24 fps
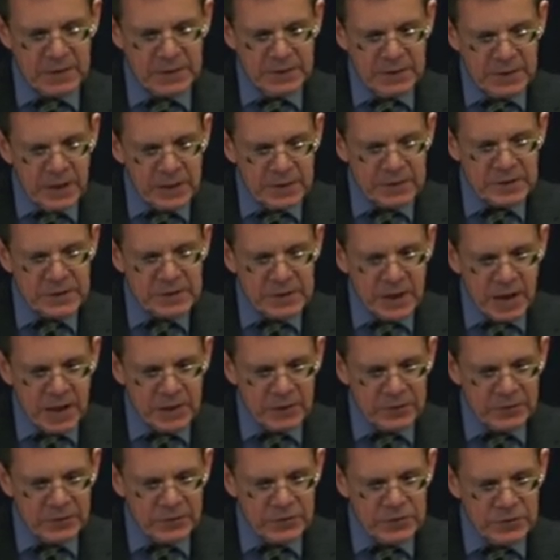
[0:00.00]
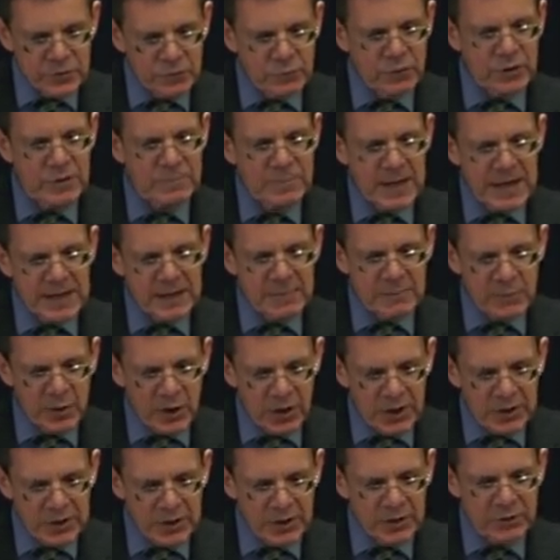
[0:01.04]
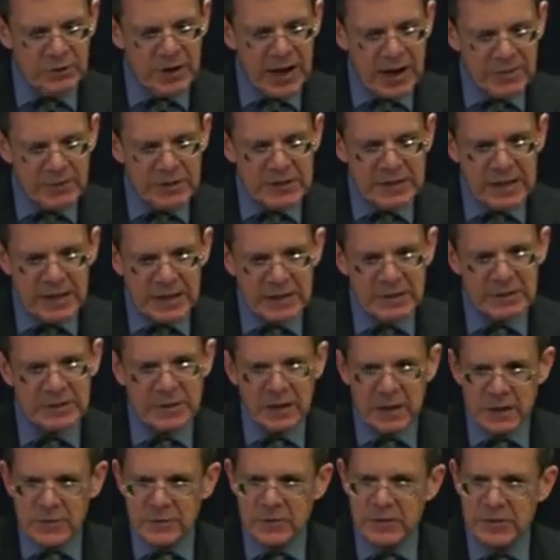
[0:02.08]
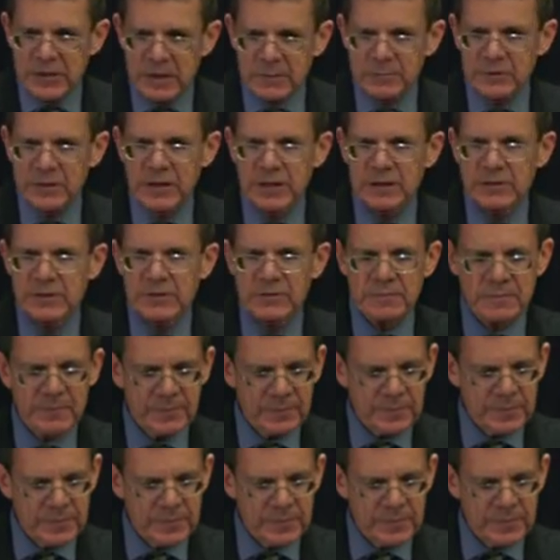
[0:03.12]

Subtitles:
Young scholars who want to make a mark are gravitating to other subjects.